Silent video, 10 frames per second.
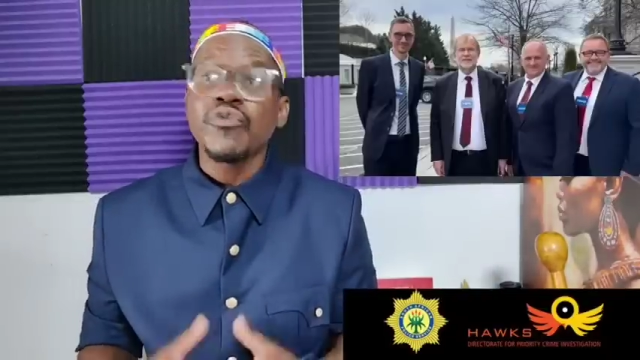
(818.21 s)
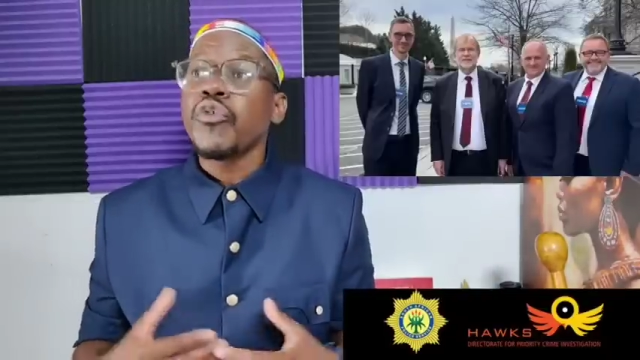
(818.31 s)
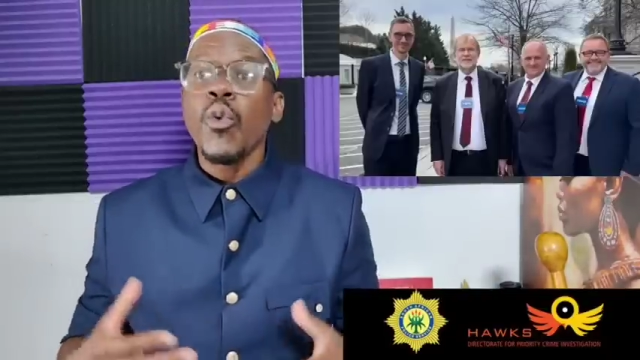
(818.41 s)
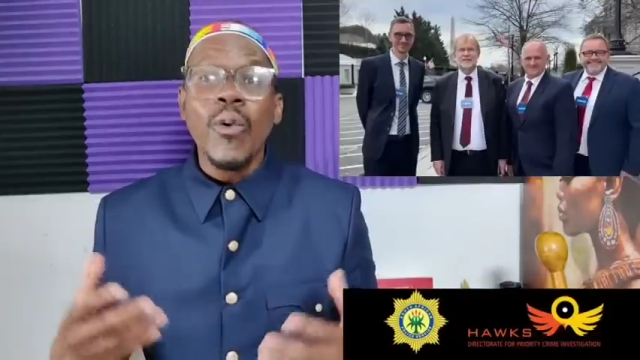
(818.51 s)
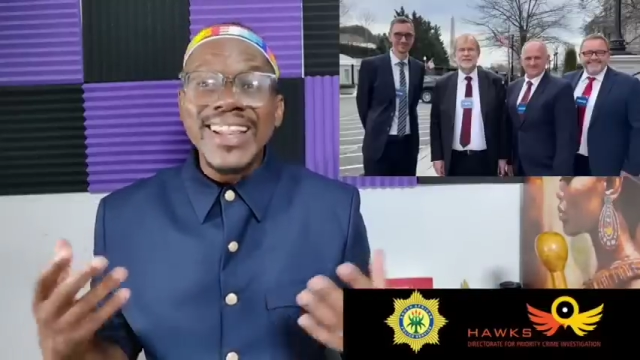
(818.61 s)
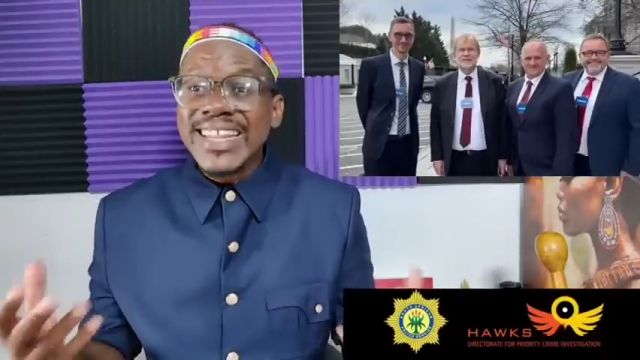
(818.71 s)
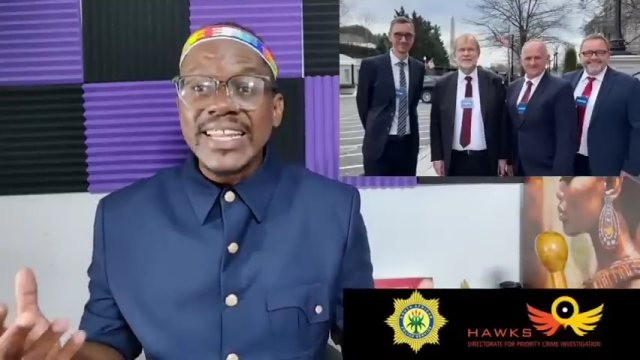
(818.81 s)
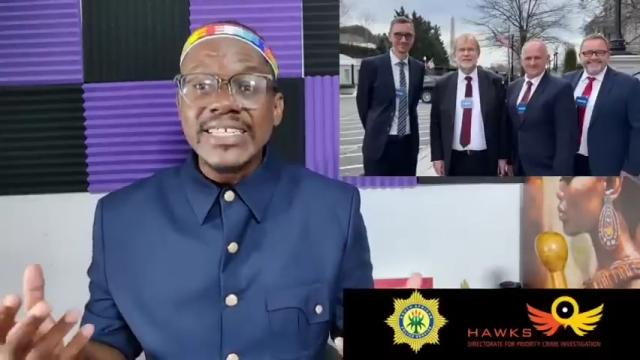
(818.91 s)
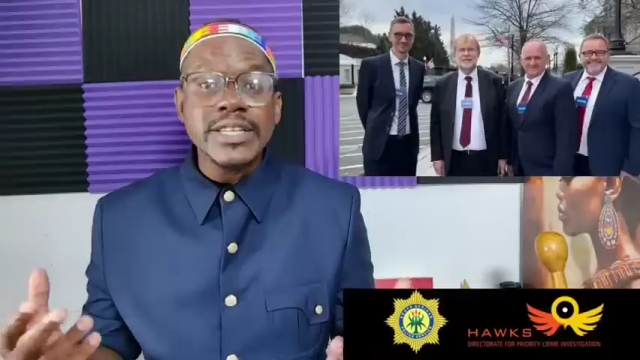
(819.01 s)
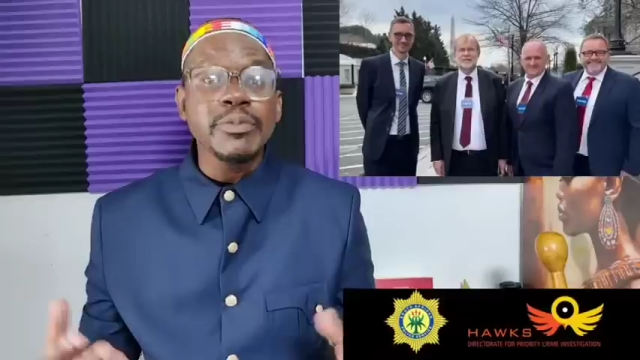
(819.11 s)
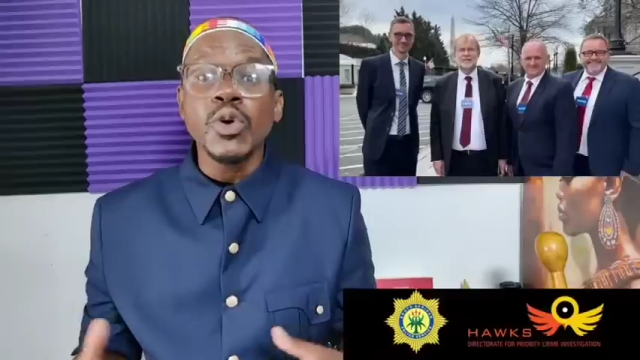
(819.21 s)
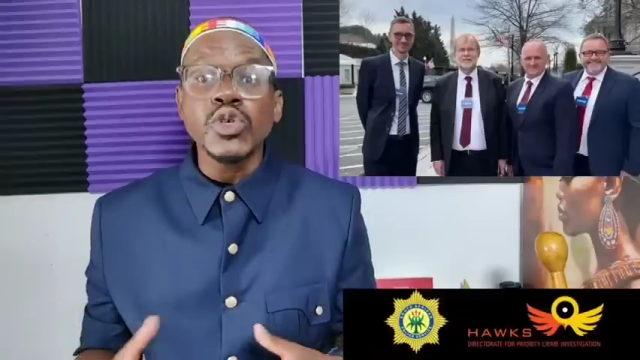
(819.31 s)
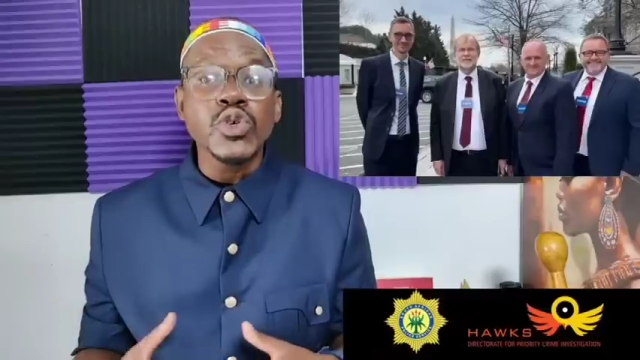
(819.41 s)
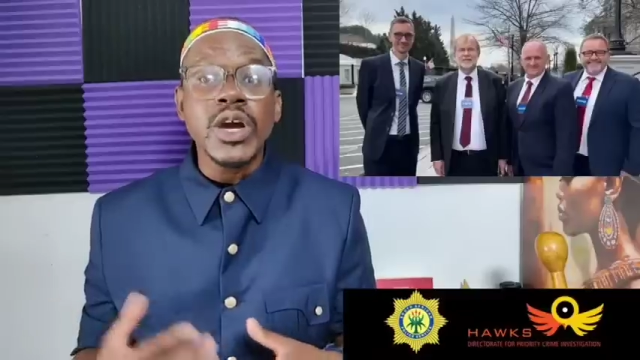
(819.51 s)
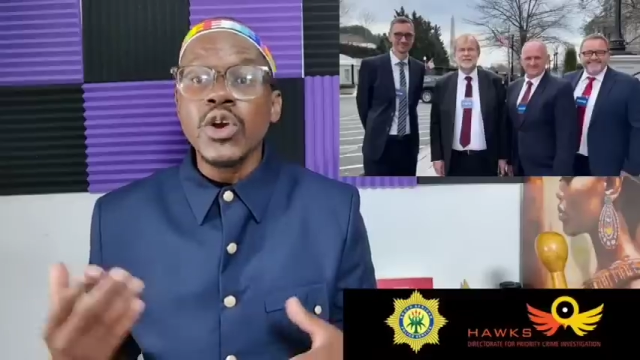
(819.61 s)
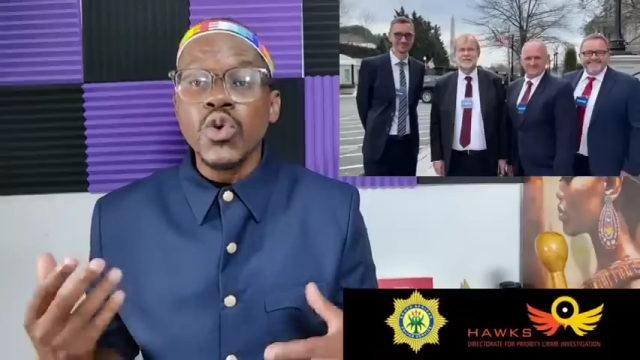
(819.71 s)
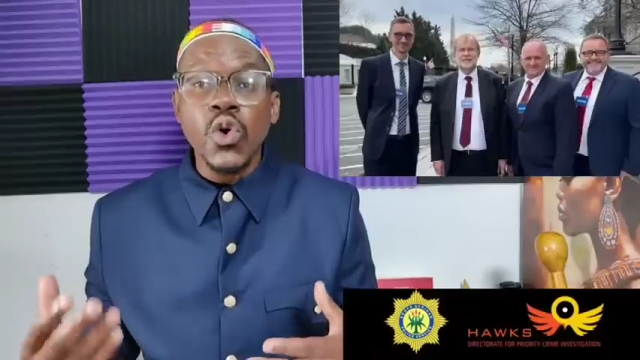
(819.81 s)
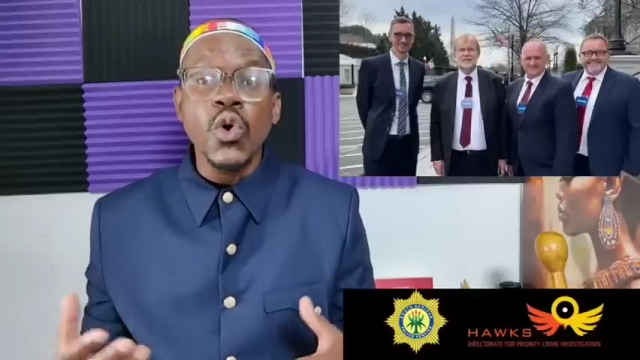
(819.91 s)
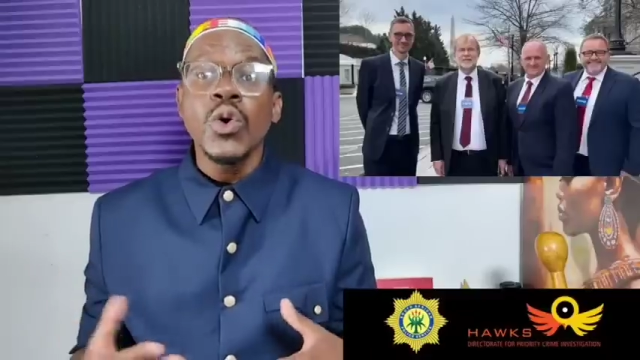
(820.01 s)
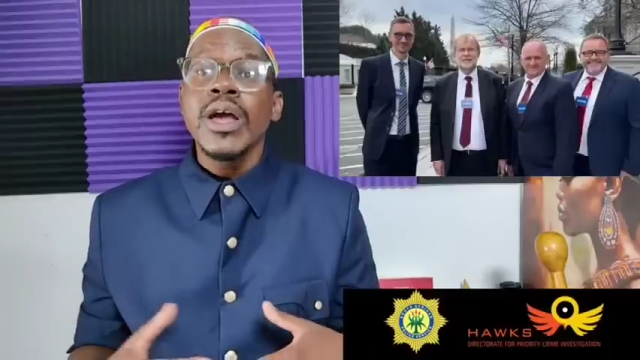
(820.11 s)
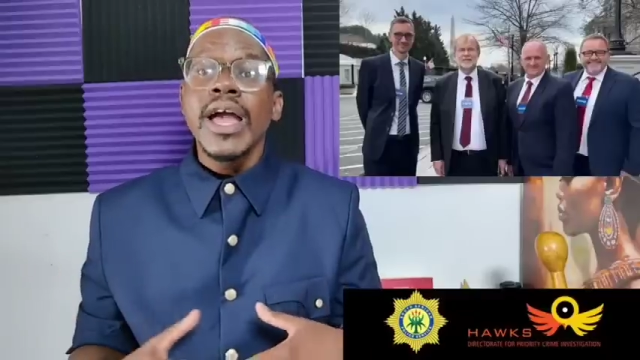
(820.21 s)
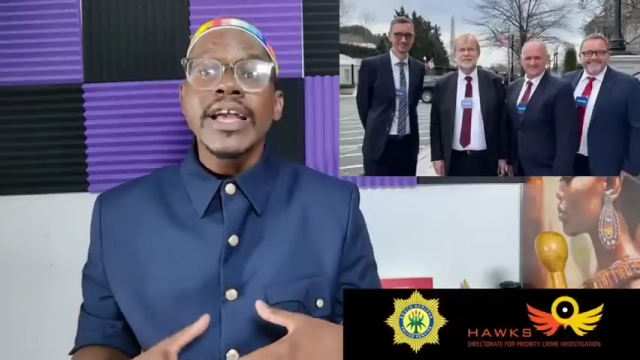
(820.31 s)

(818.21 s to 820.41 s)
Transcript: For what reason? Because you can't go